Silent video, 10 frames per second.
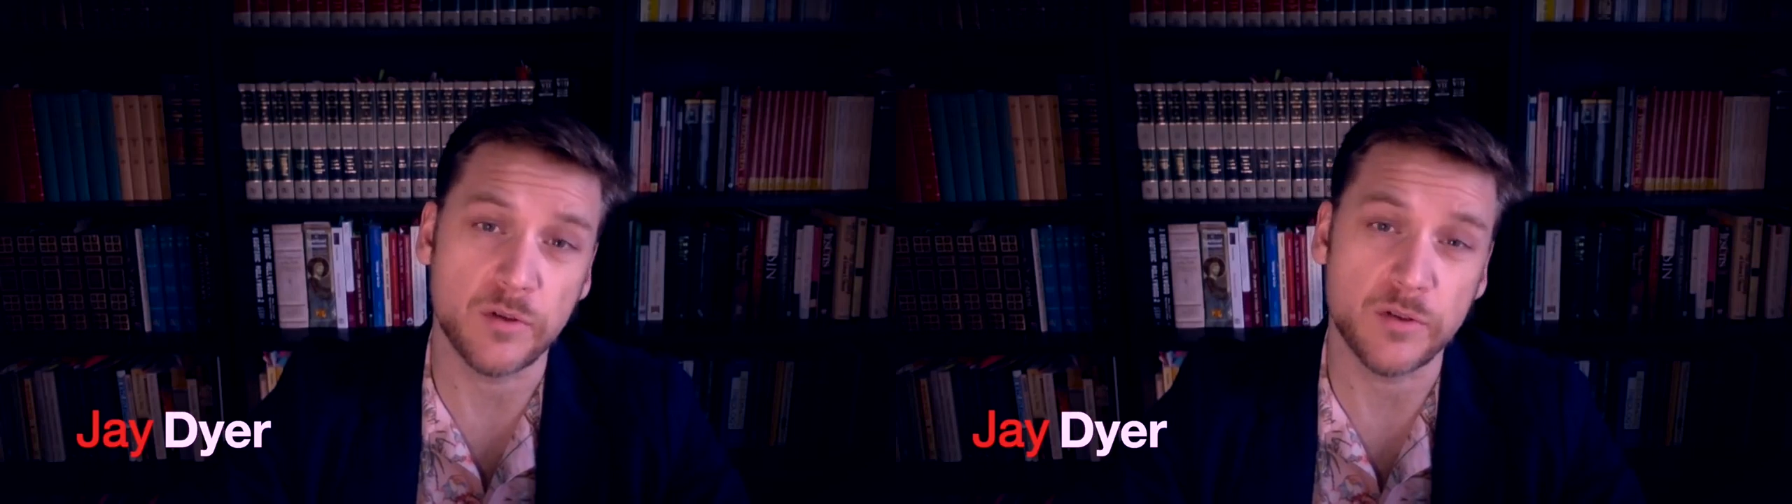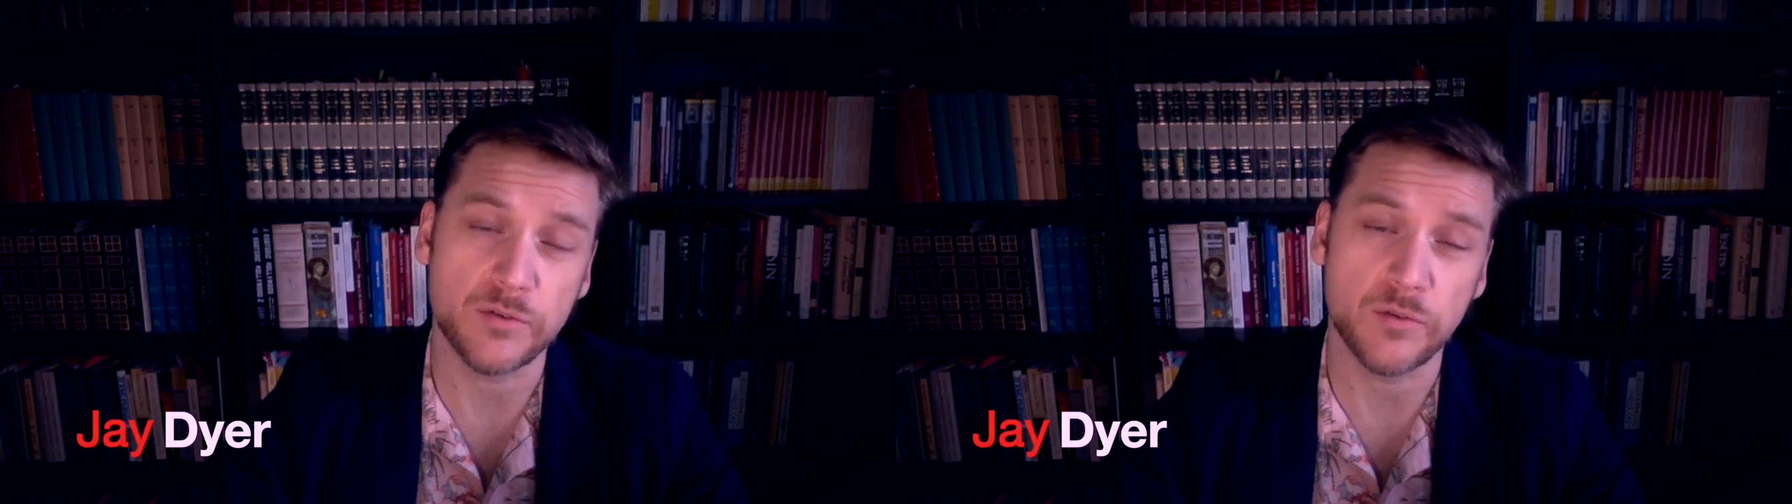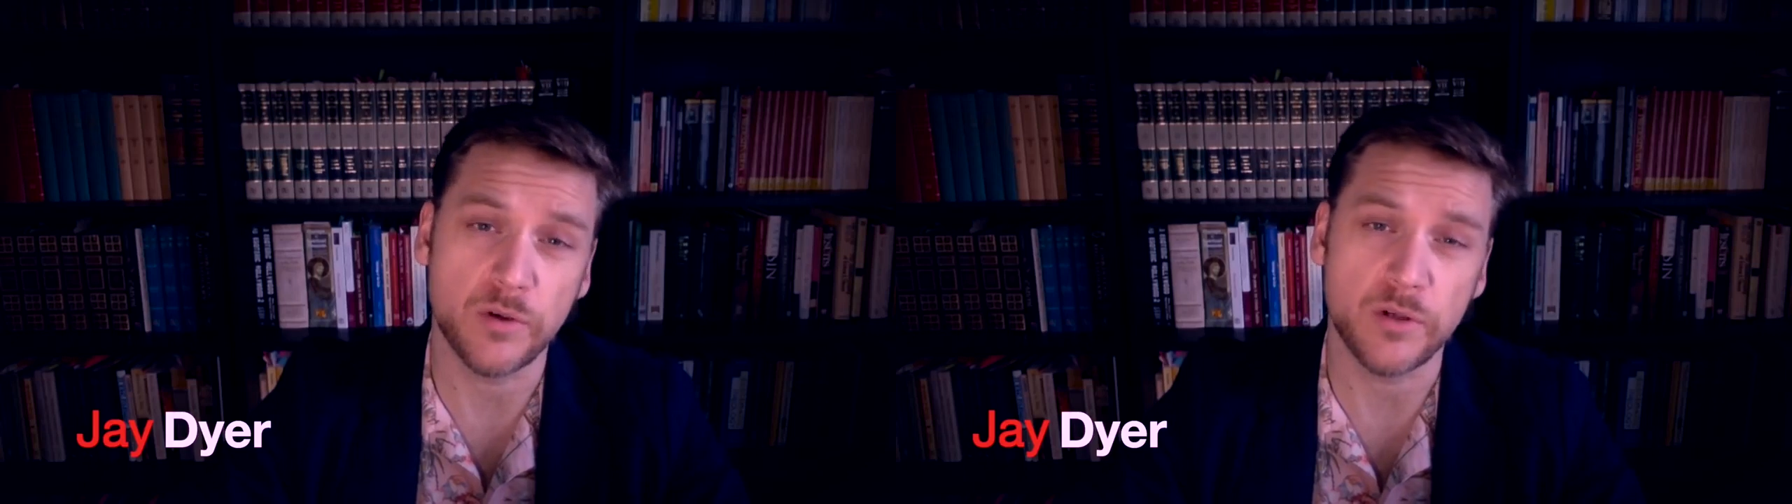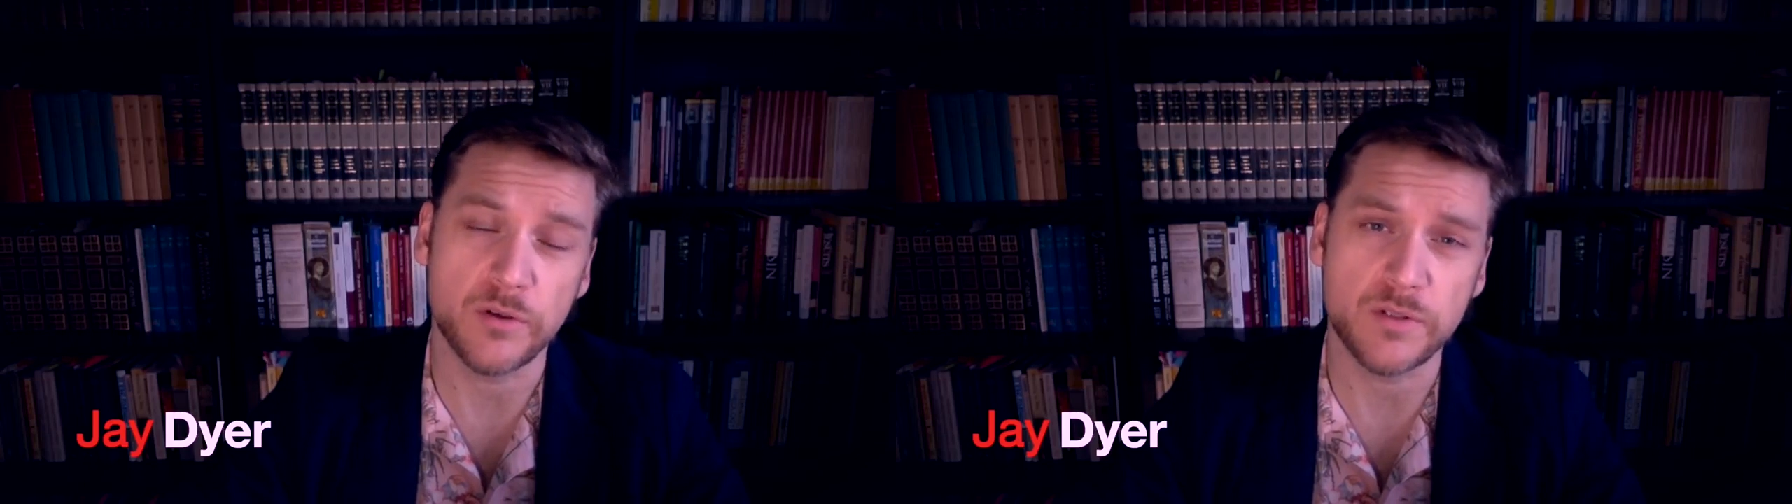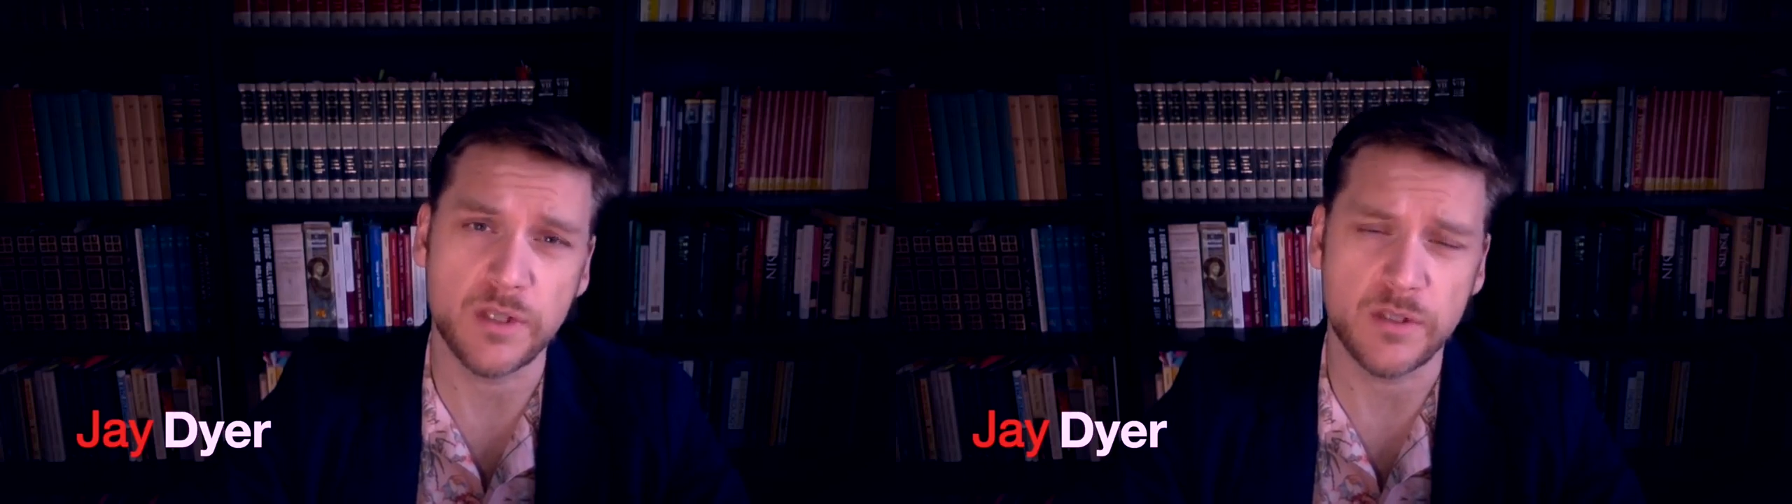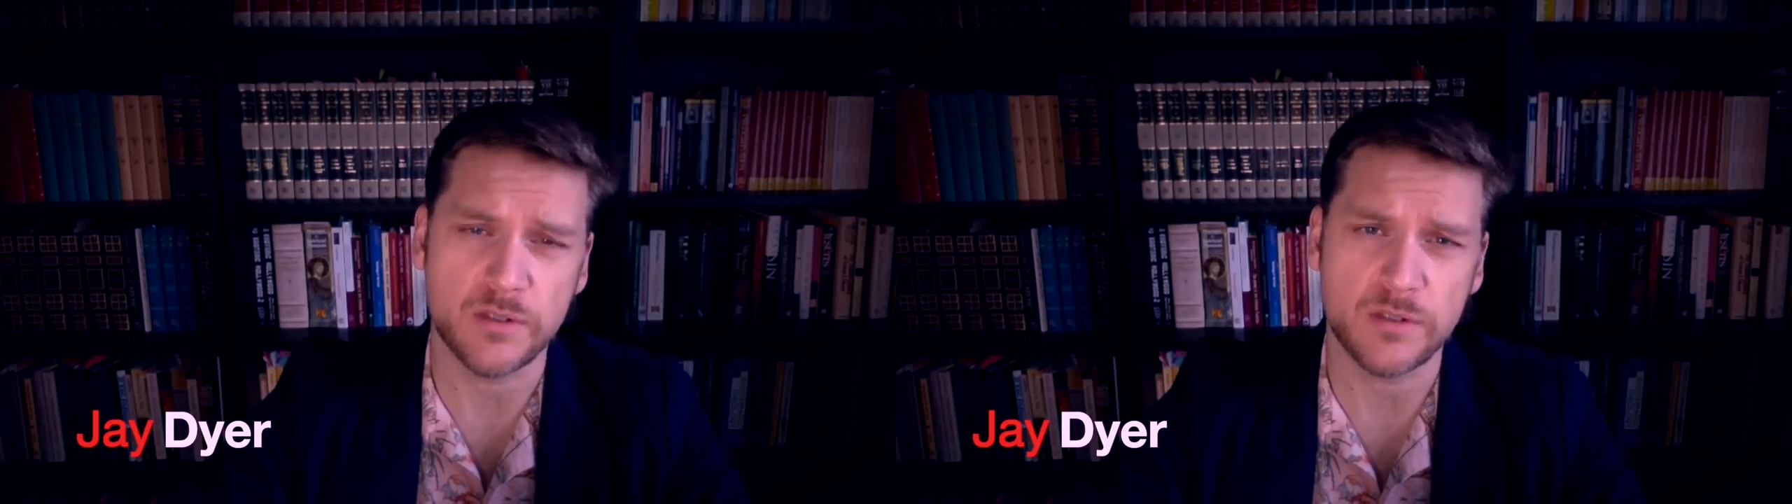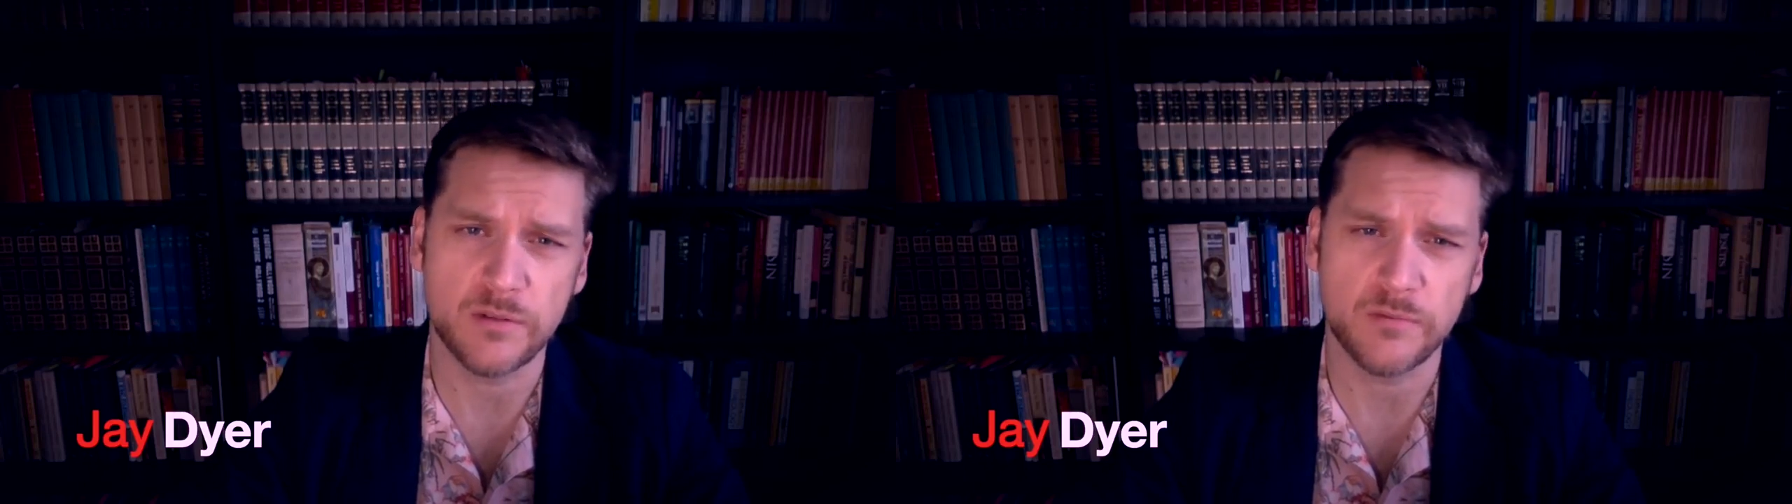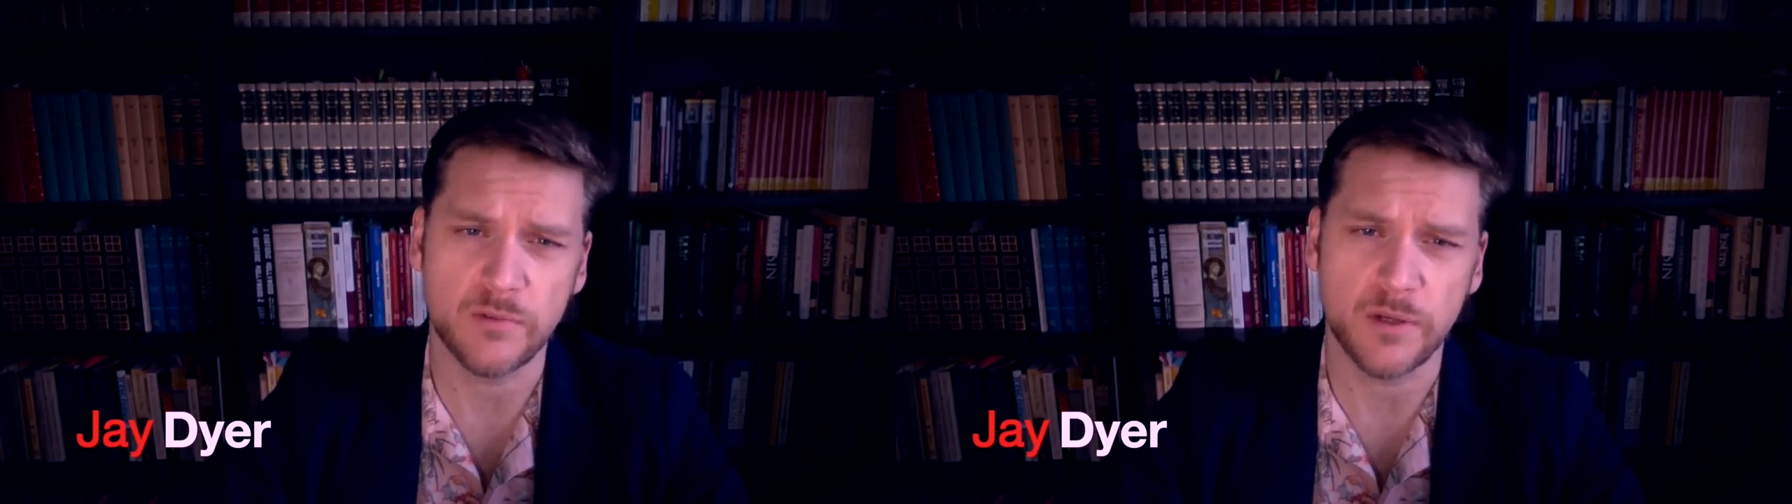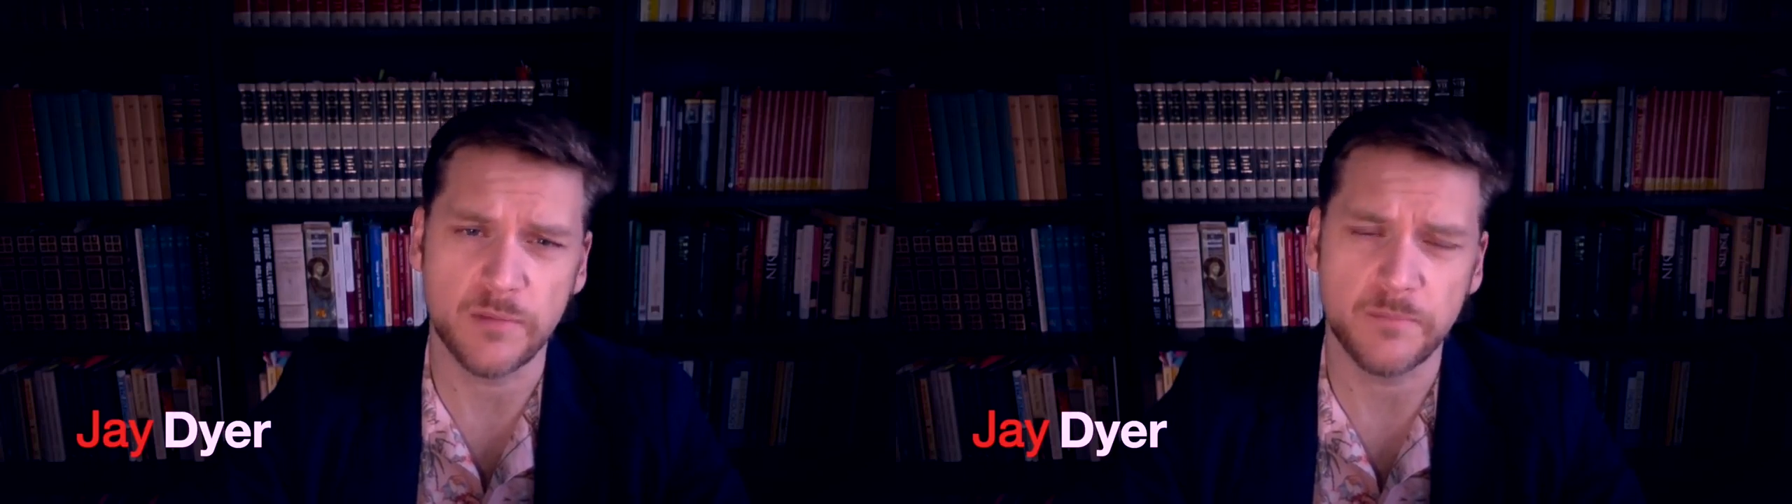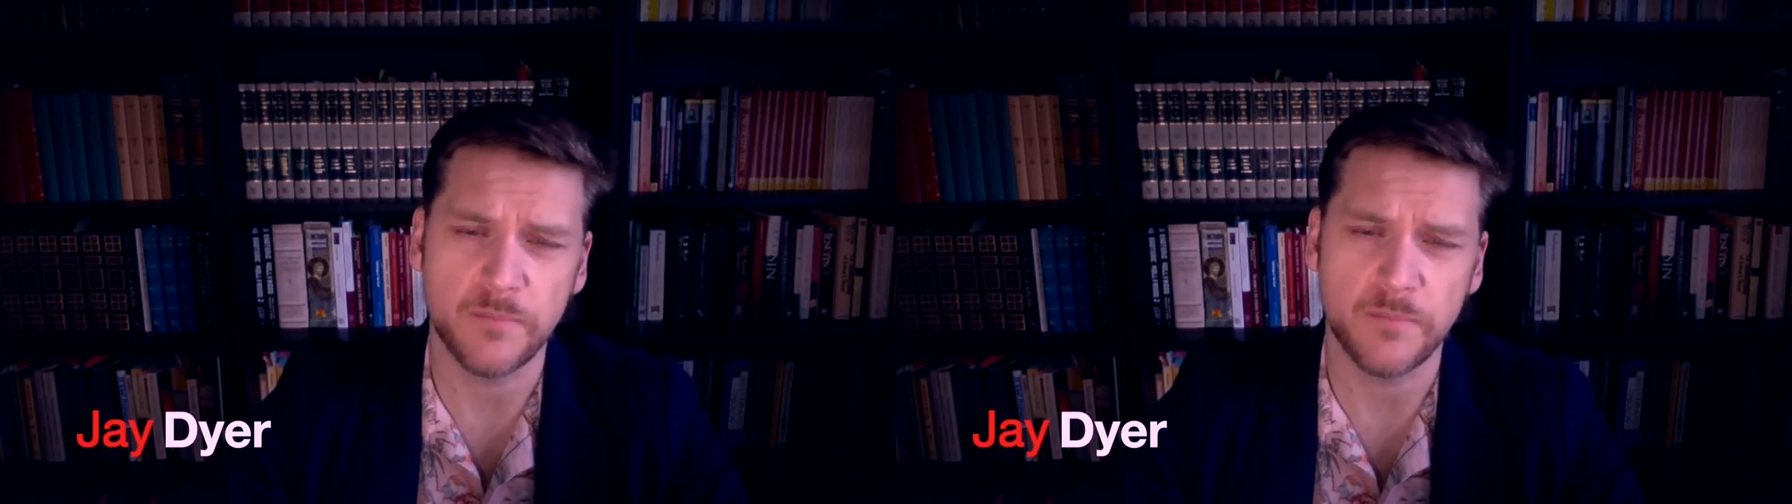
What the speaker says: or destroyed or ceased, right?